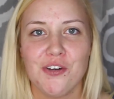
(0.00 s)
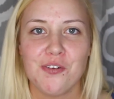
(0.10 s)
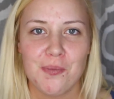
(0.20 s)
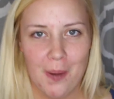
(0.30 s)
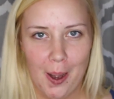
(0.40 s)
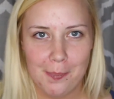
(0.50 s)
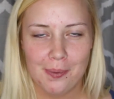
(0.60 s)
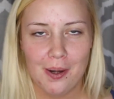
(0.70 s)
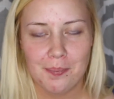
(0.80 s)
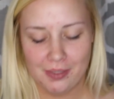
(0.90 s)
for primer,
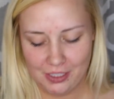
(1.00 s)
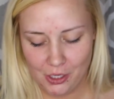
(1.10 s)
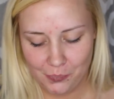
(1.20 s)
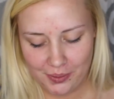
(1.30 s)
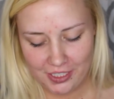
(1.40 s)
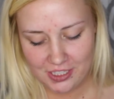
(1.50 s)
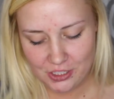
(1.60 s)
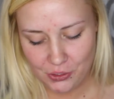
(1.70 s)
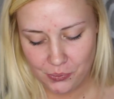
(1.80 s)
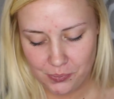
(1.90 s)
I'm going to go in
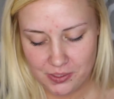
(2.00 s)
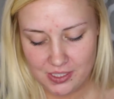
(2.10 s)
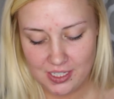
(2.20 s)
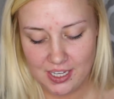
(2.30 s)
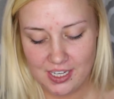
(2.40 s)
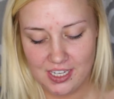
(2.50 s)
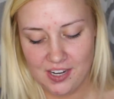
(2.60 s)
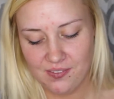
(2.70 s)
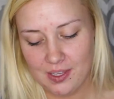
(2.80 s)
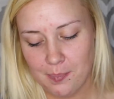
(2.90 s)
and use the
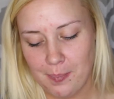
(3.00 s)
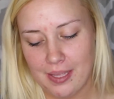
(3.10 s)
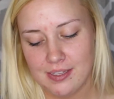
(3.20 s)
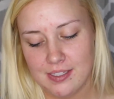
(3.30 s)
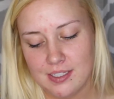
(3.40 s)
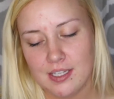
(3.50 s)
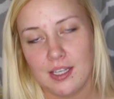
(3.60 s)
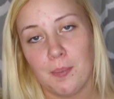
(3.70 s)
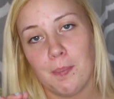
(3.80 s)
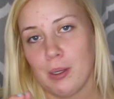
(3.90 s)
NIVEA Men's
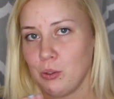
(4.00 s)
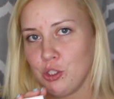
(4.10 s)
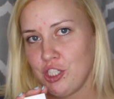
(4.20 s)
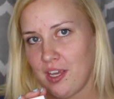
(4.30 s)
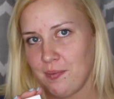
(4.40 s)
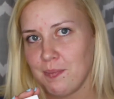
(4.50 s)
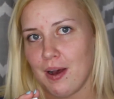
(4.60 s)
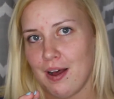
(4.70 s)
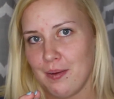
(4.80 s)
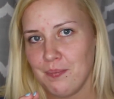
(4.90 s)
Post Shave
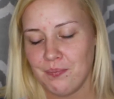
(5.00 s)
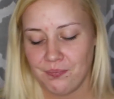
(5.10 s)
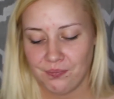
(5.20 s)
Balm.